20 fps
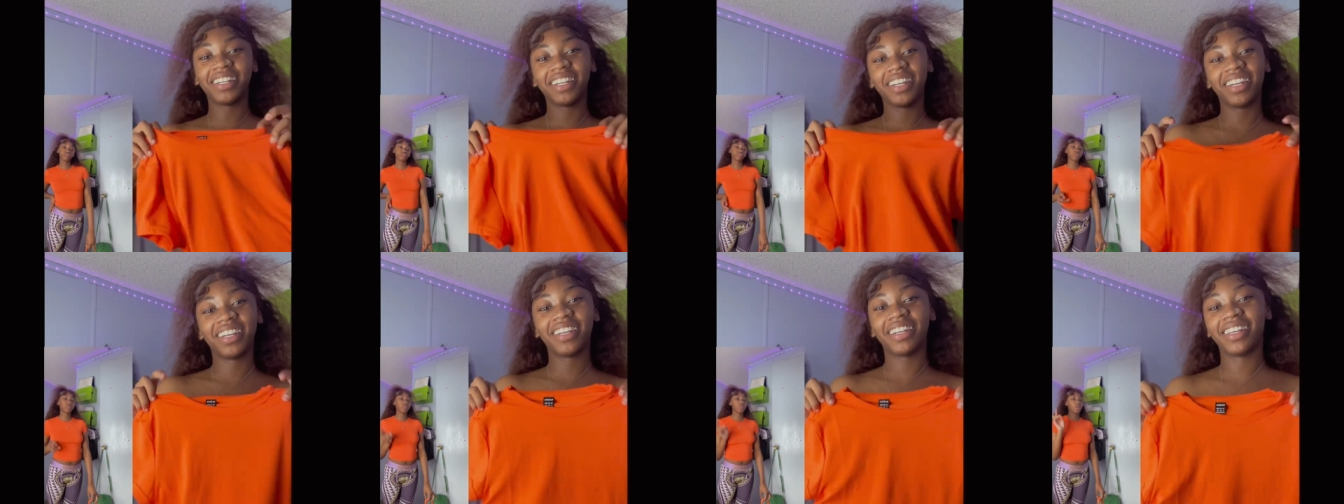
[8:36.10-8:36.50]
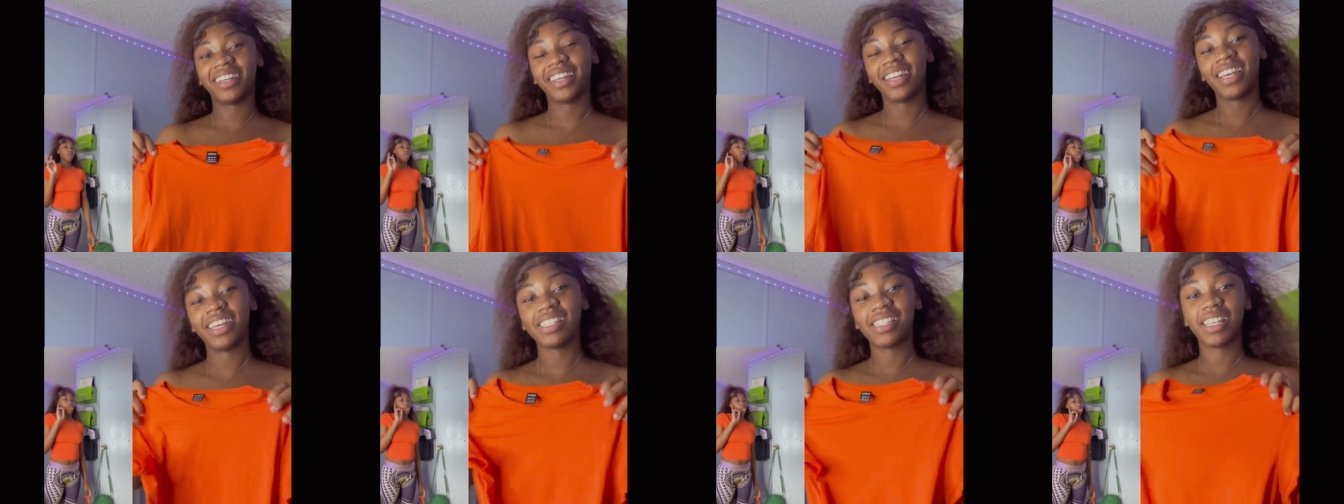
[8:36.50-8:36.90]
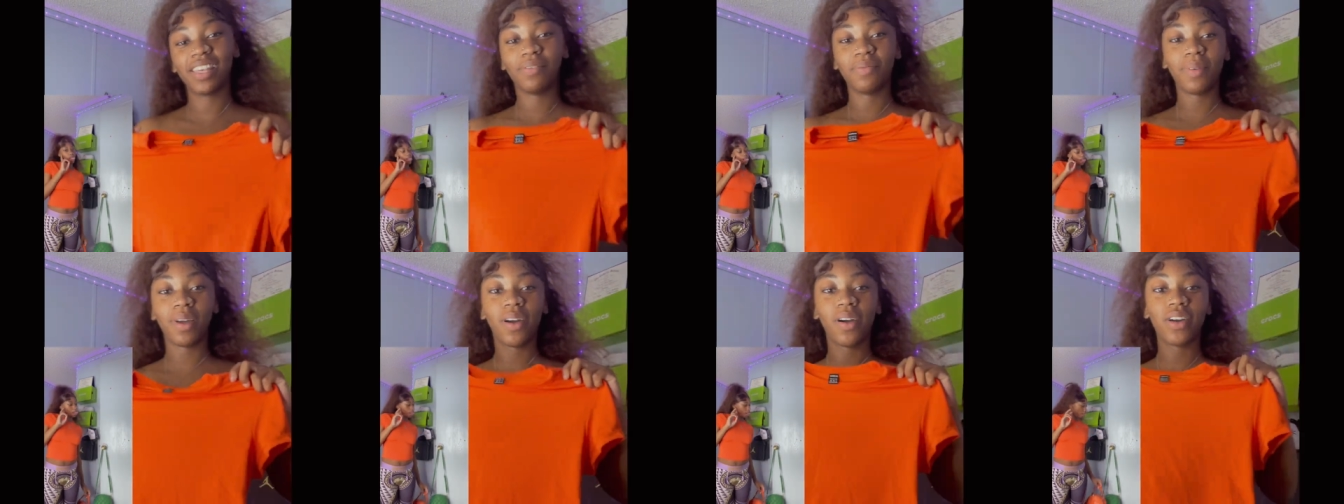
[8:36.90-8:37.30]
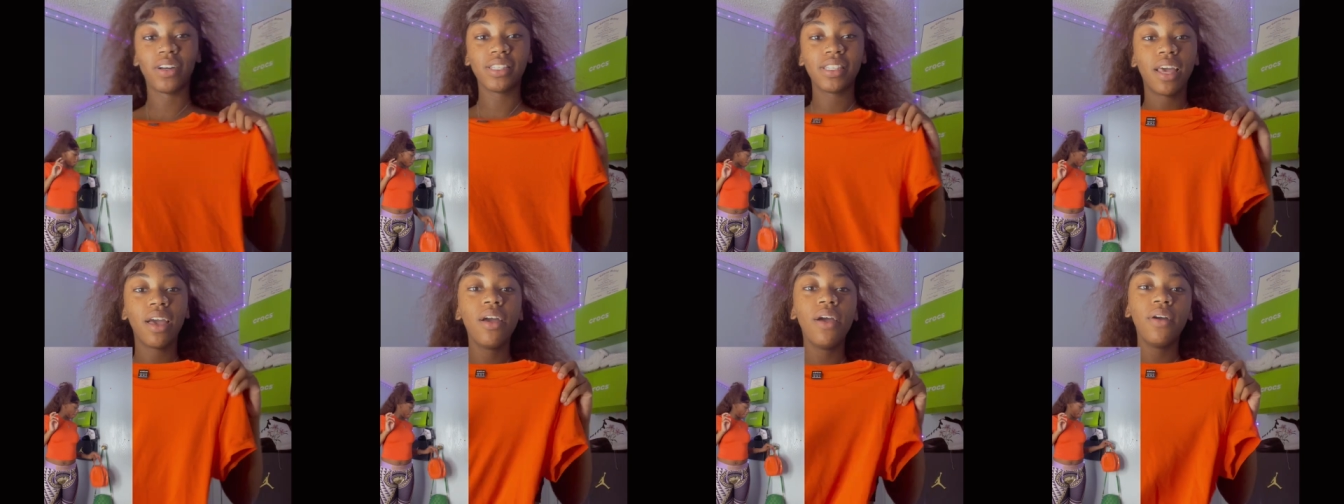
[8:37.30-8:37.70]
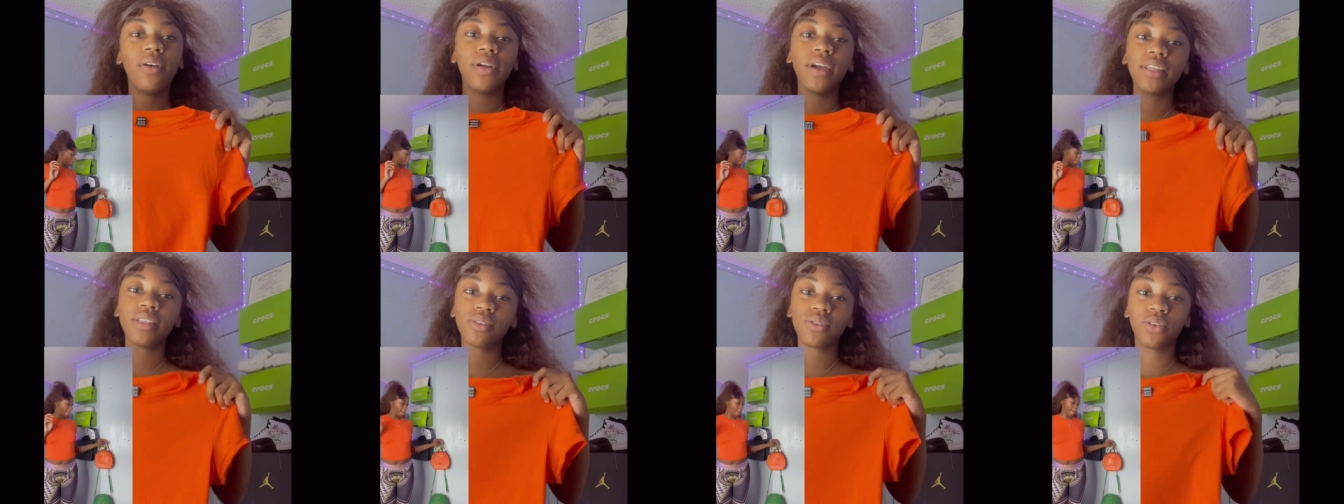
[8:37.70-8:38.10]
it's giving me a hard time we
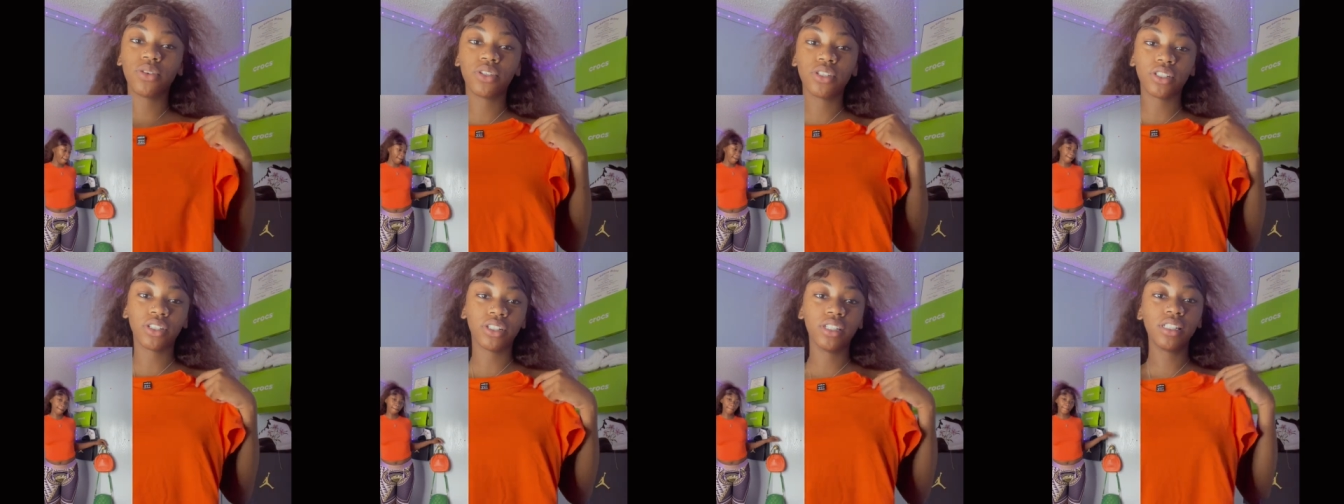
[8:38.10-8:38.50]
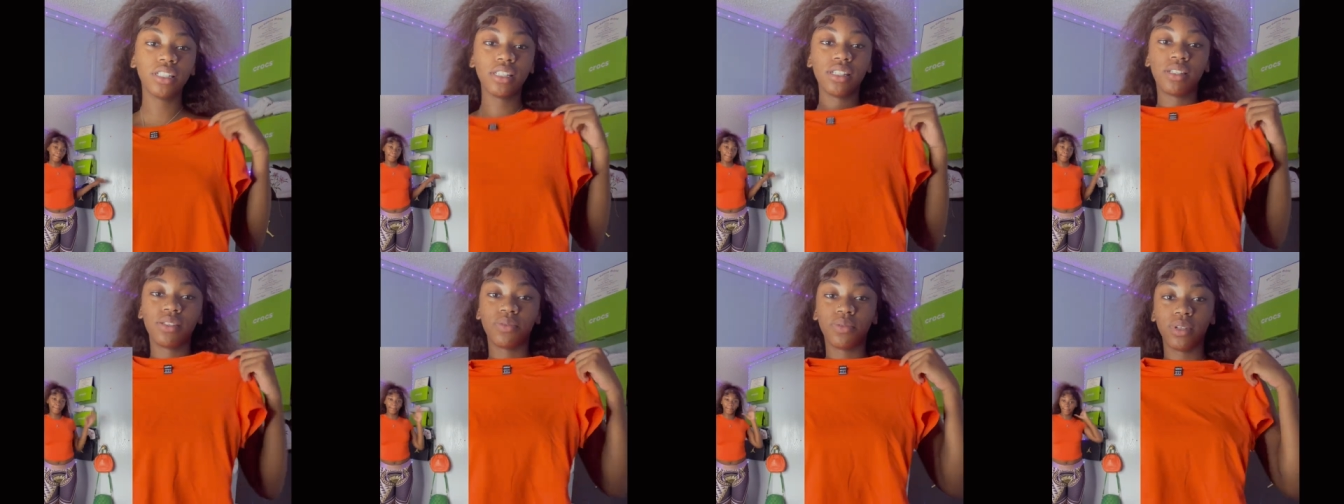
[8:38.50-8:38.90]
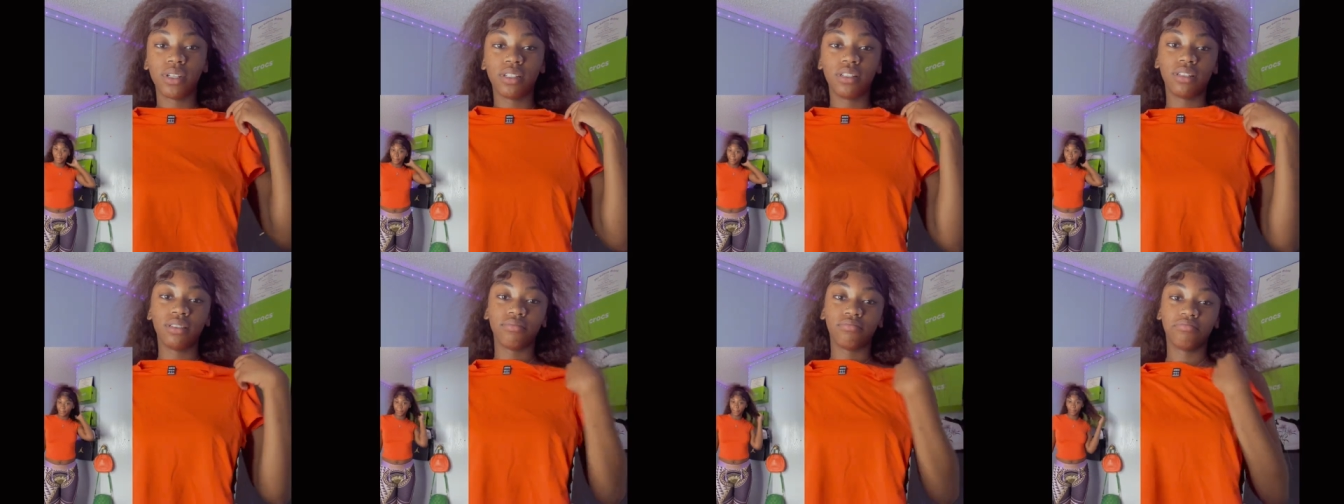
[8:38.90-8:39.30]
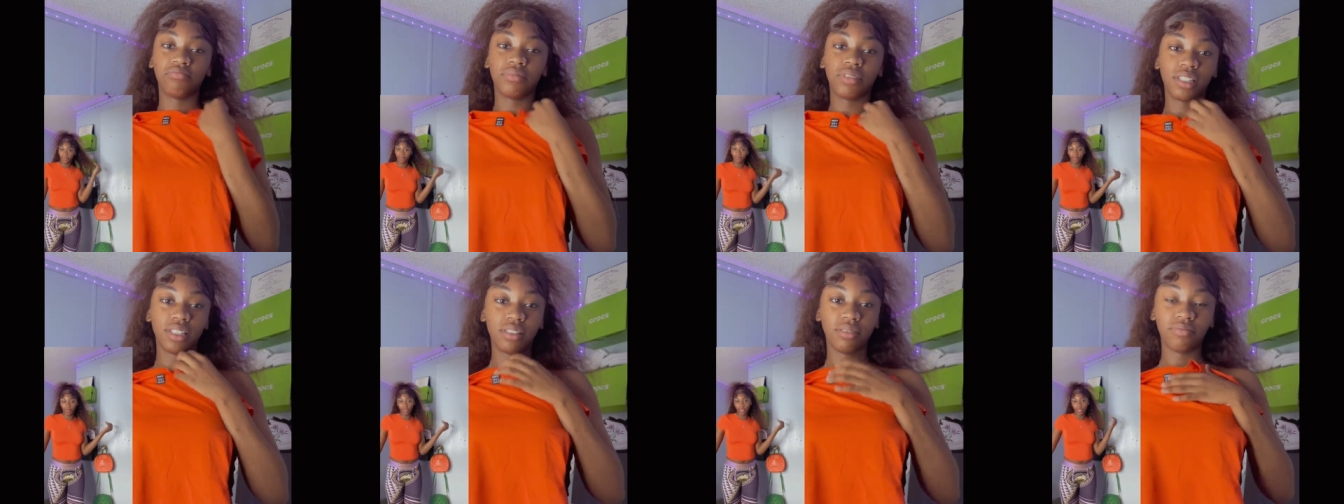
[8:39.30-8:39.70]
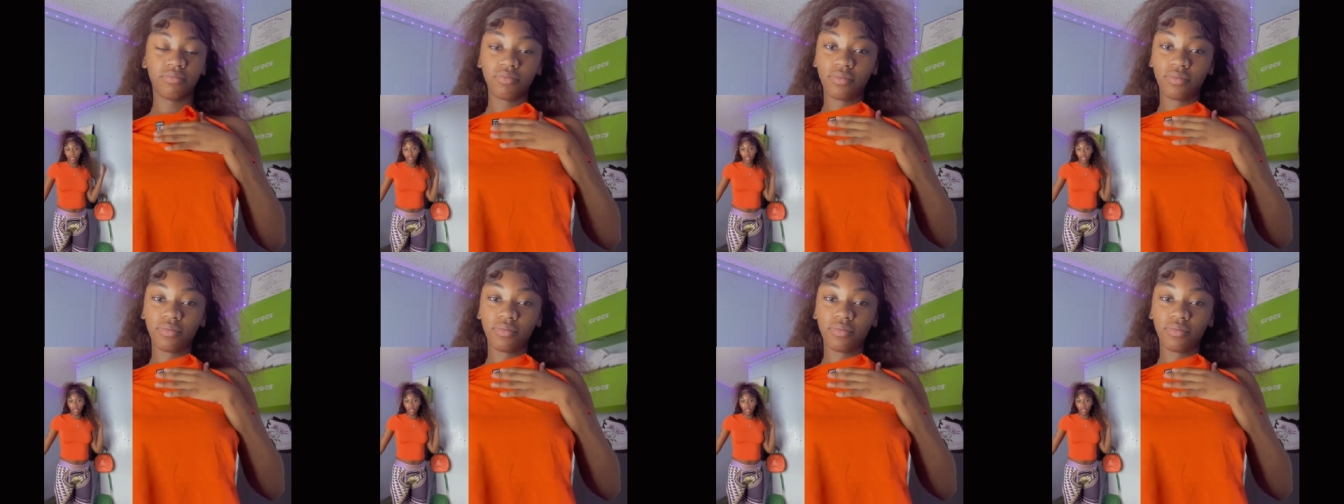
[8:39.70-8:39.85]
got this orange shirt it's just a regular tee